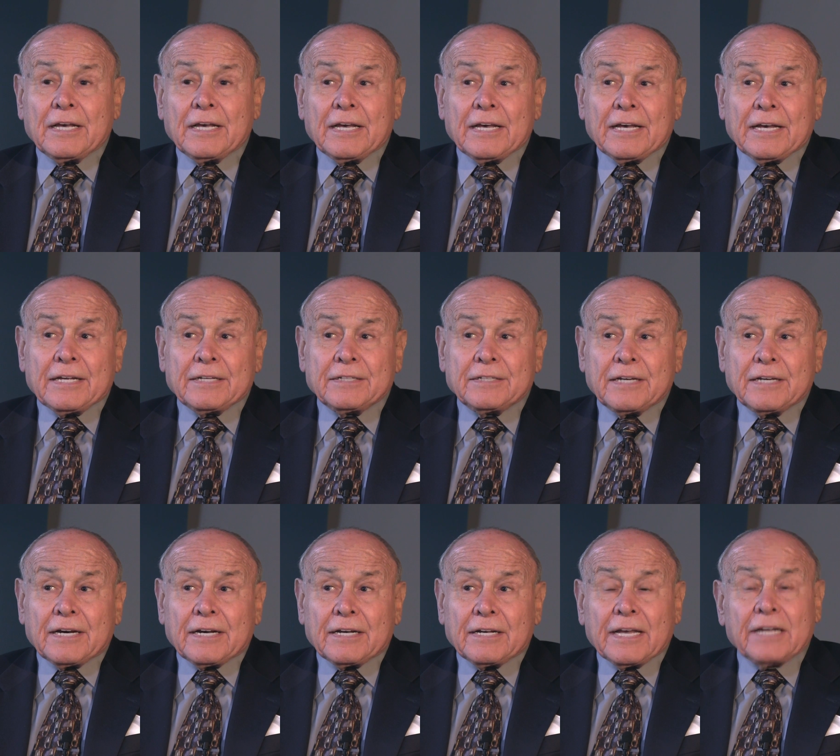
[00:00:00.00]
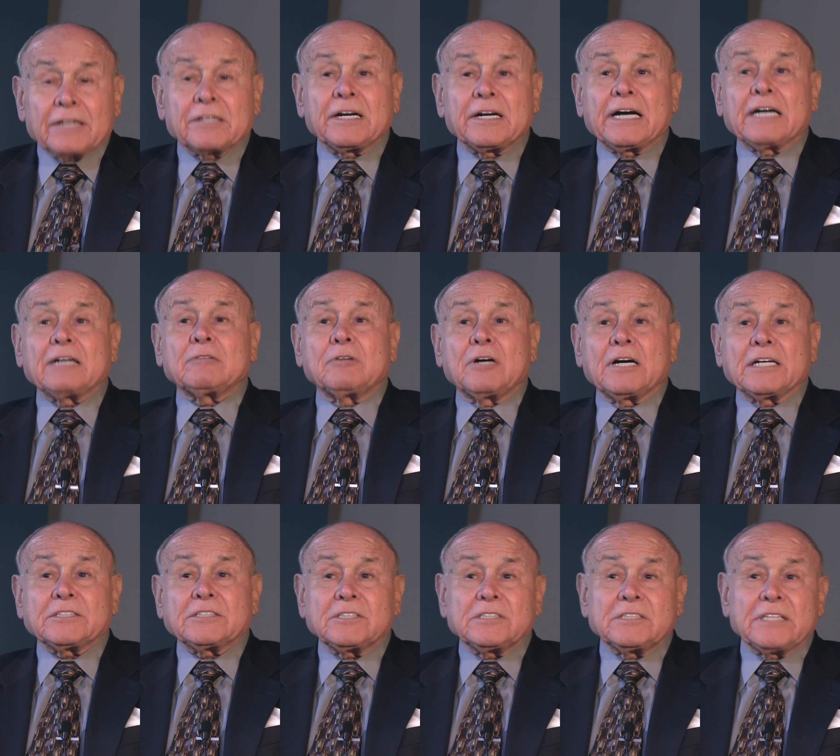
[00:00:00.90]
And car
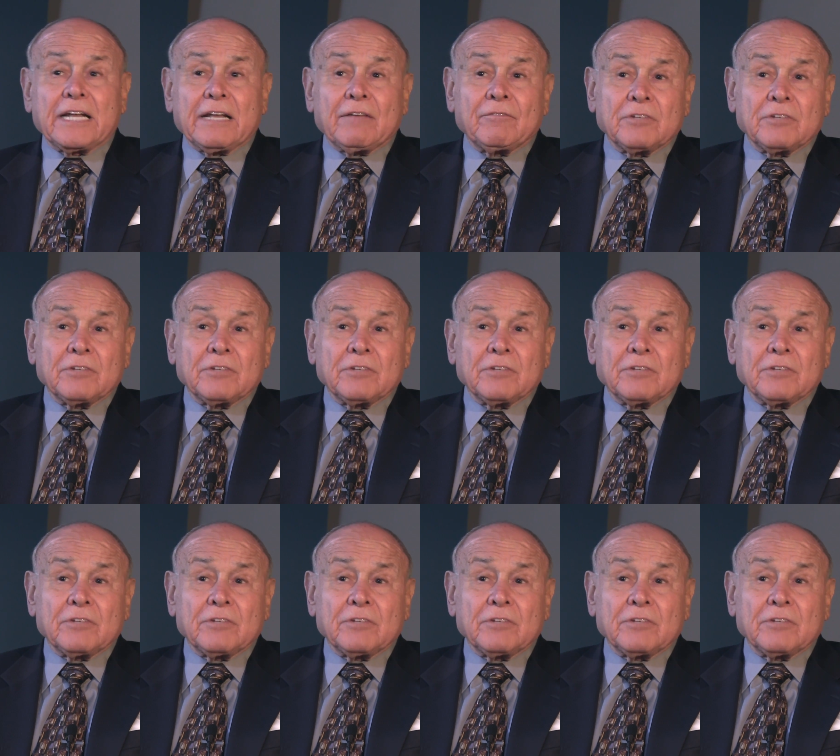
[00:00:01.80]
washes that